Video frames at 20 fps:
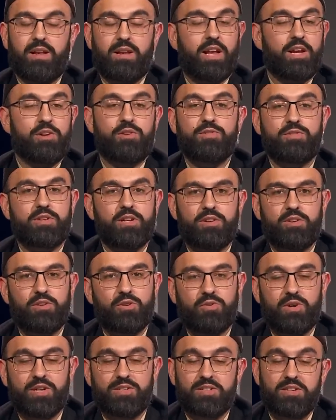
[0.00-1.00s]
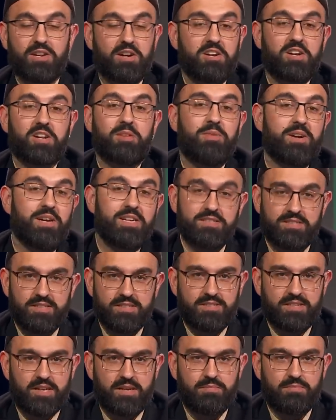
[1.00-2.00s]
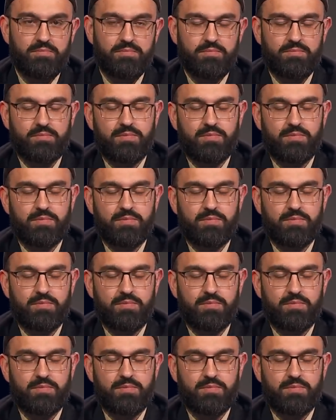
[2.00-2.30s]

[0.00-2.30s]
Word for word: Like you said in your question, our kalma is the same.